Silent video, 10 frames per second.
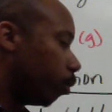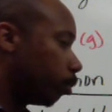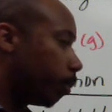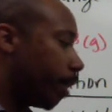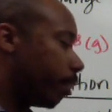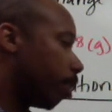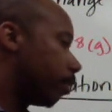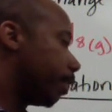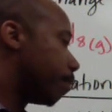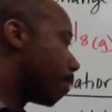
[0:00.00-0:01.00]
will depend on
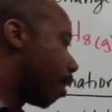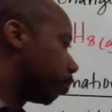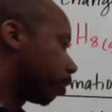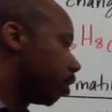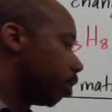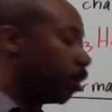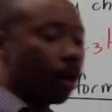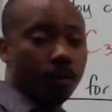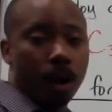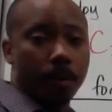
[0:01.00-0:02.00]
the amount
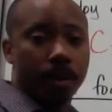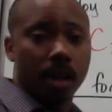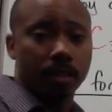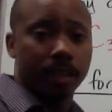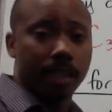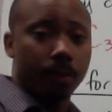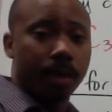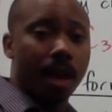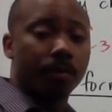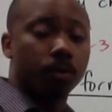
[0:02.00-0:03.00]
of carbon dioxide that we
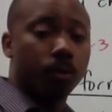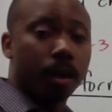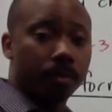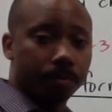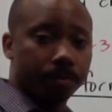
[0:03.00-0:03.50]
have as well.